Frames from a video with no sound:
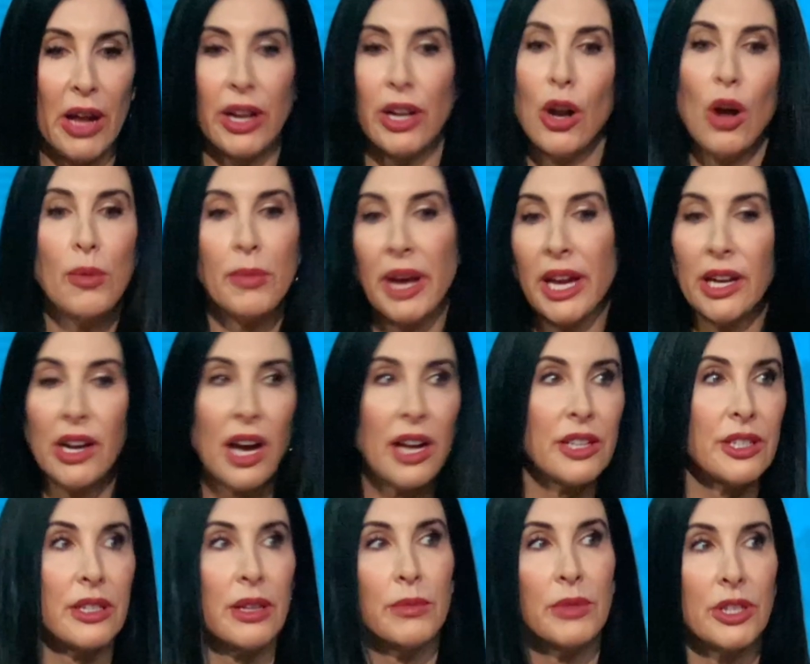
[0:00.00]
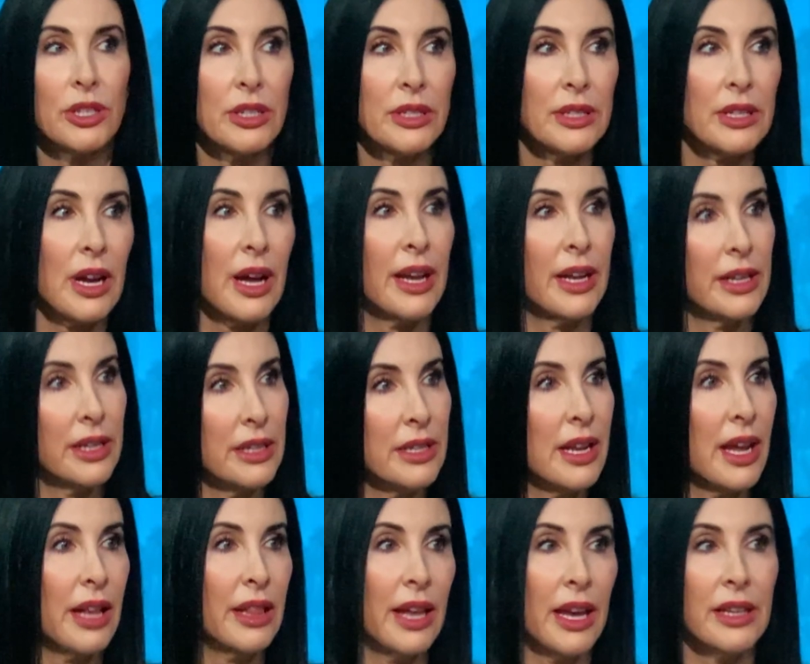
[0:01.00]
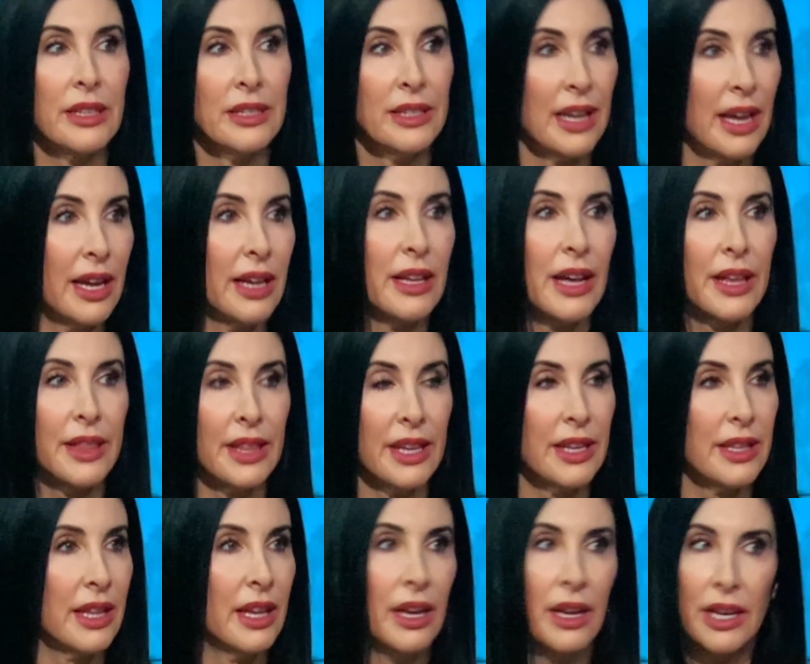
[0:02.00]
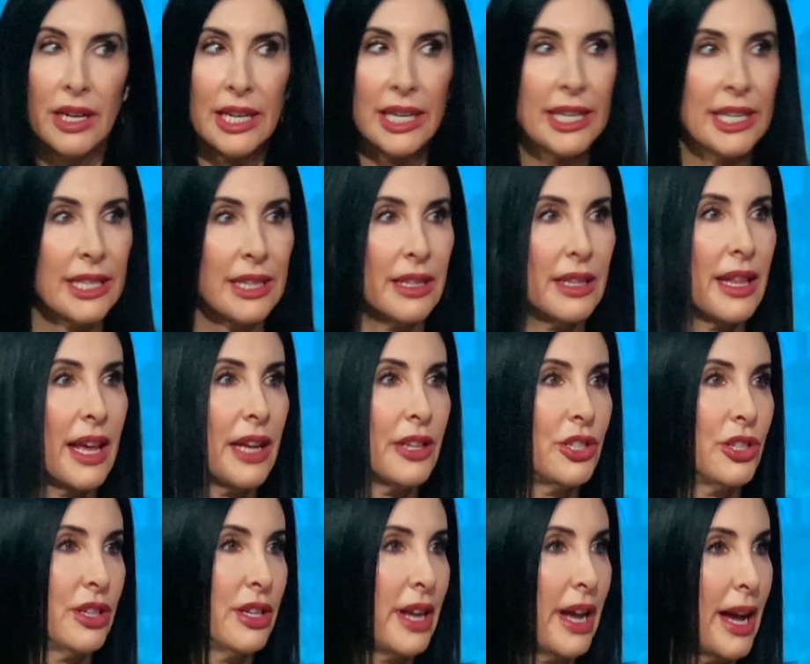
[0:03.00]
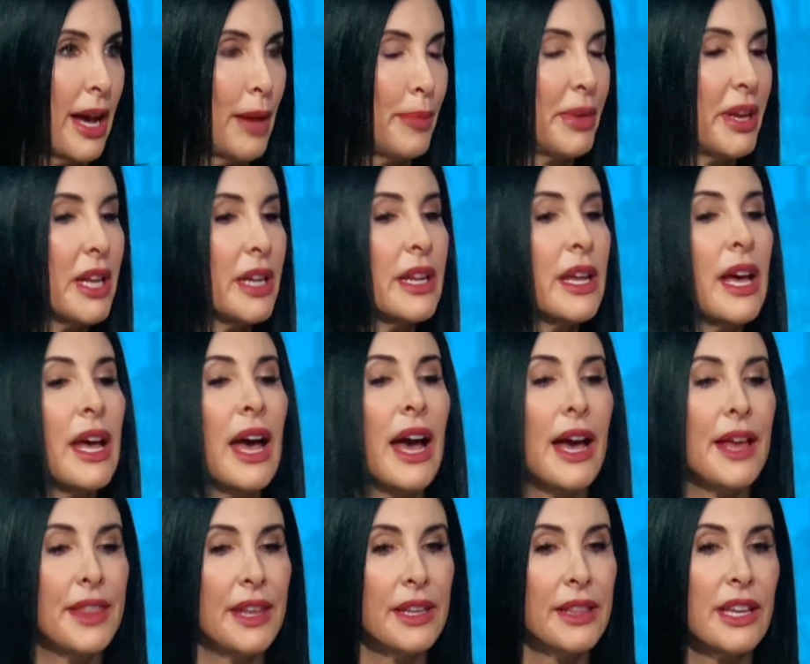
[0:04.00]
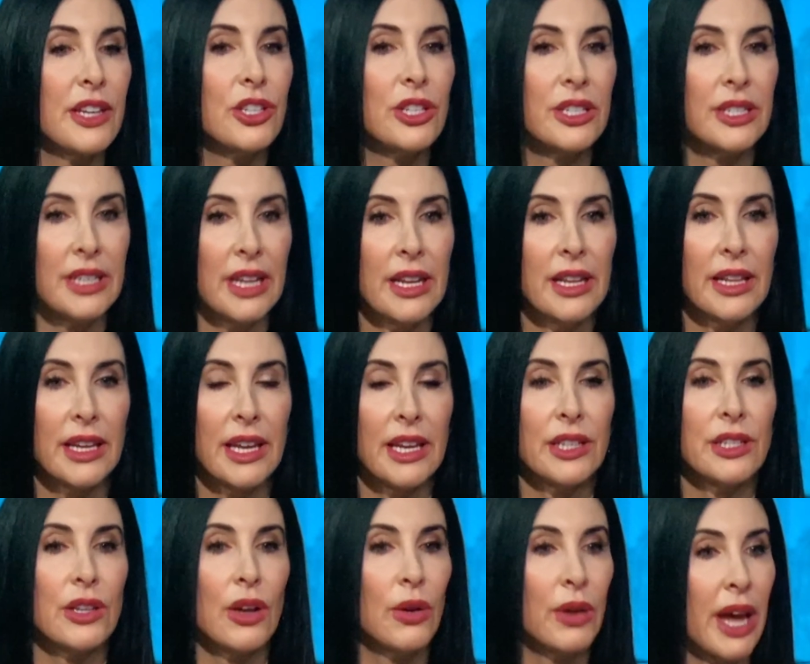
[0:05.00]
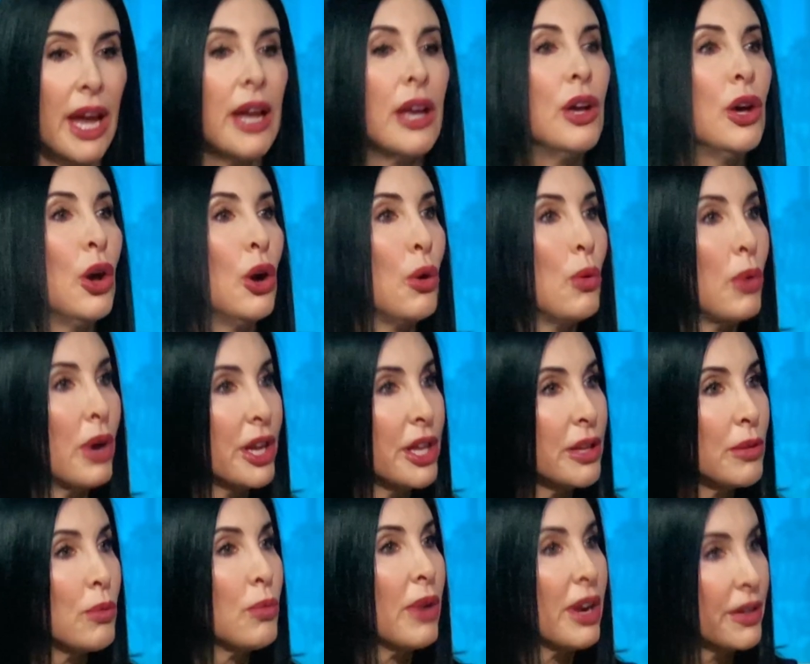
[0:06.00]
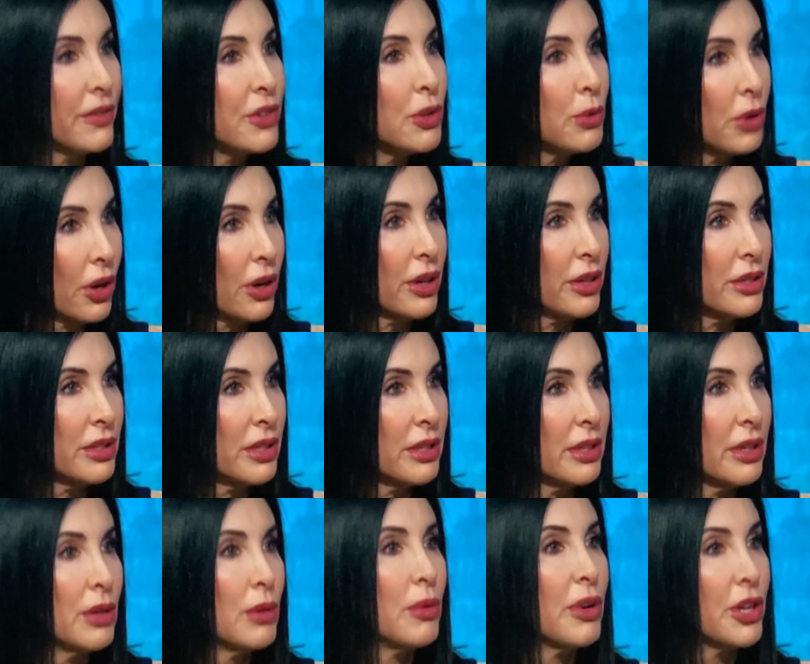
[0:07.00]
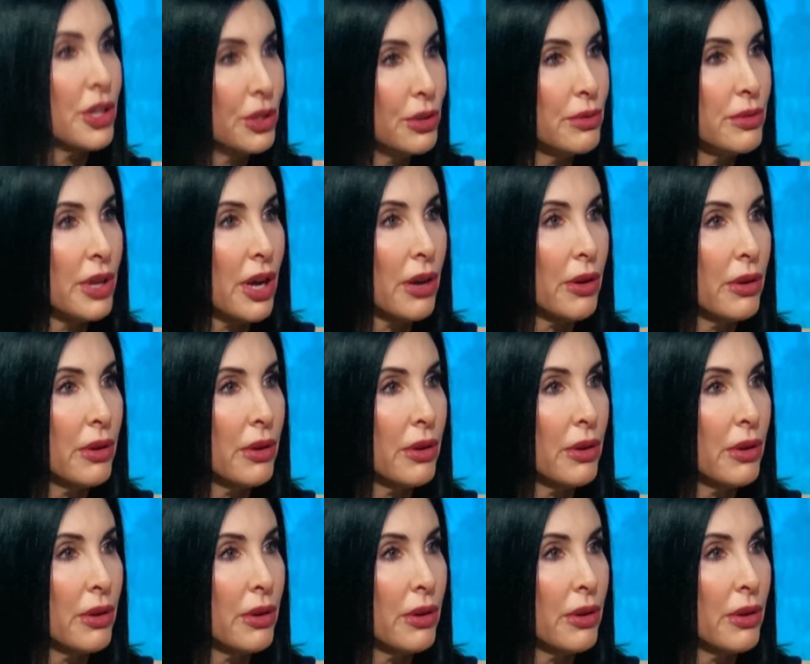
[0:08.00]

Oh my gosh, someone just died in LA today. I think that shouldn't happen. I think they should say to the kids, okay, what have you heard? What do you know?